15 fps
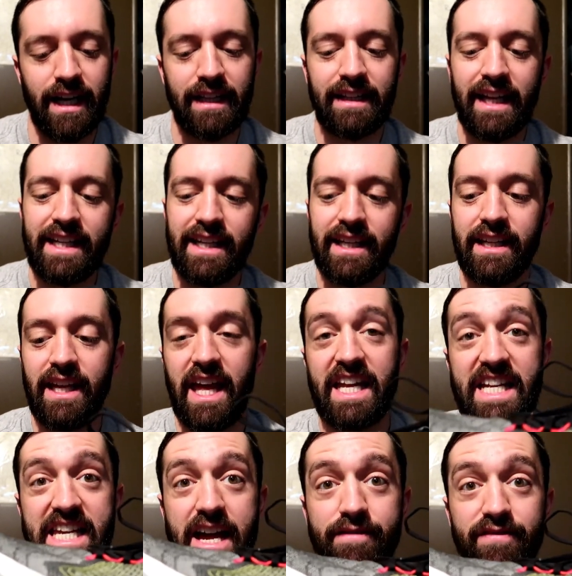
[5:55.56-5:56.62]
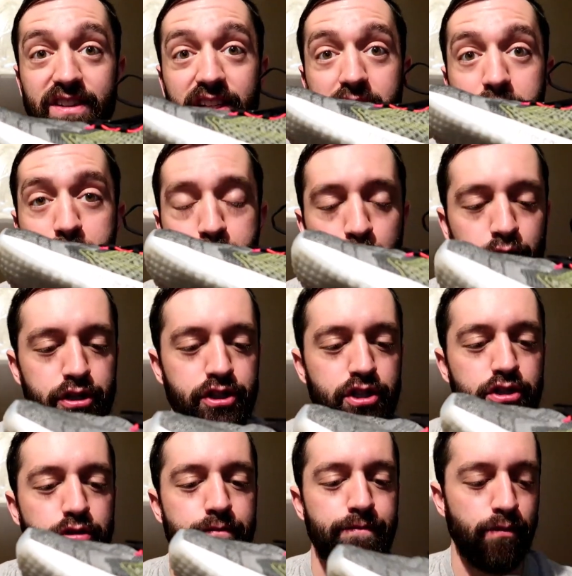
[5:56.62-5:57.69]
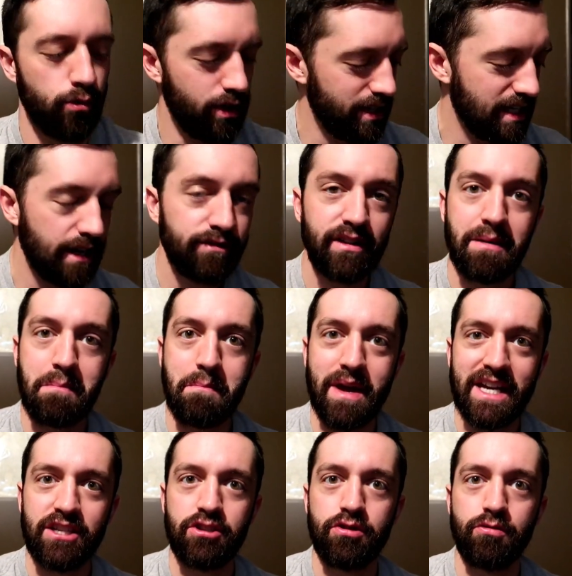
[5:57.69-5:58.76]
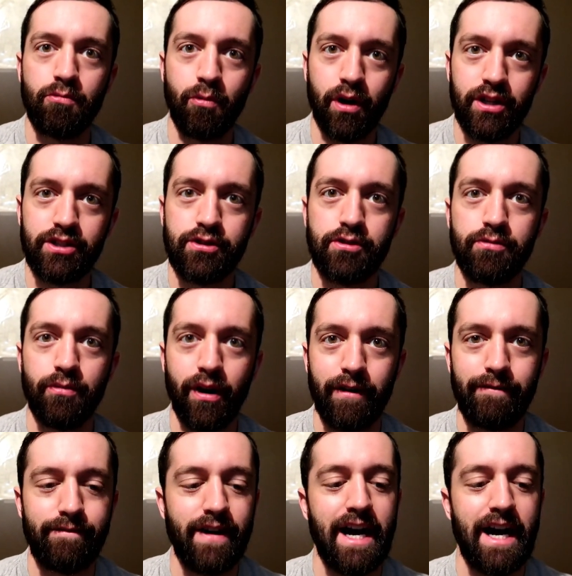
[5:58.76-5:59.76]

like it. It definitely pushes you forward. It definitely makes you want to run